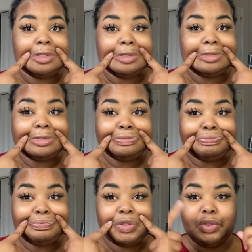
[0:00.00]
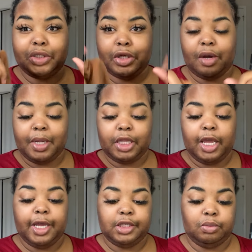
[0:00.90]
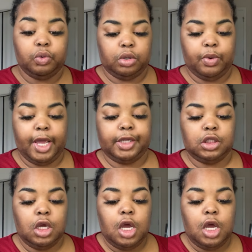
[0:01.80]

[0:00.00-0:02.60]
We're gonna talk about that as I'm doing a wax.